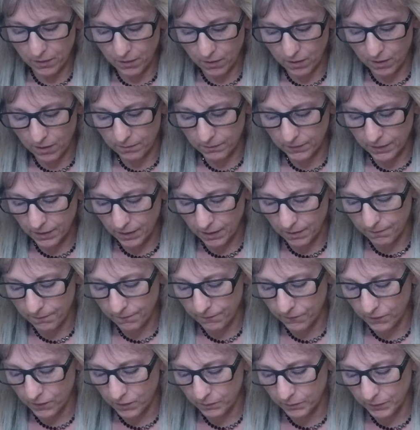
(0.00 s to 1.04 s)
arm
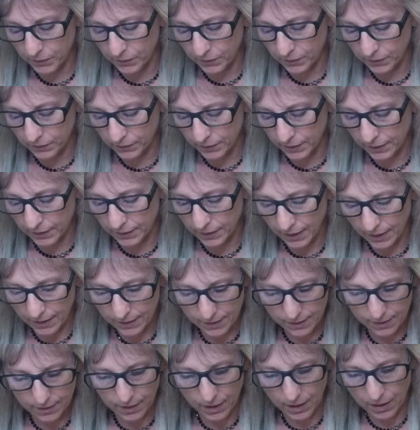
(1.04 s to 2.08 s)
comfortable in that
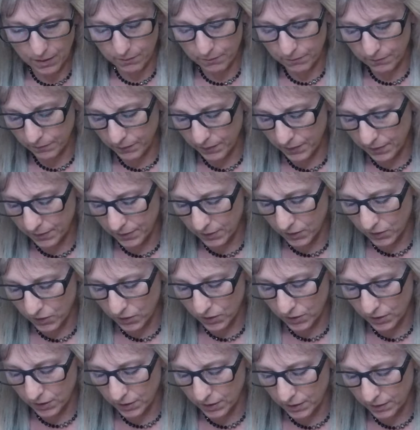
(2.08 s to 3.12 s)
same
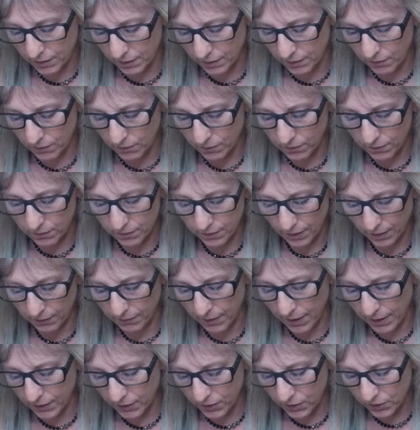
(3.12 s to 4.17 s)
position or
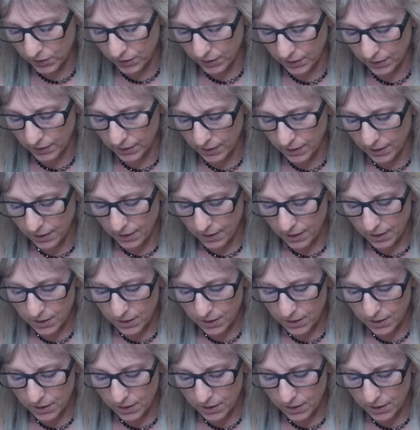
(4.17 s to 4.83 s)
direction.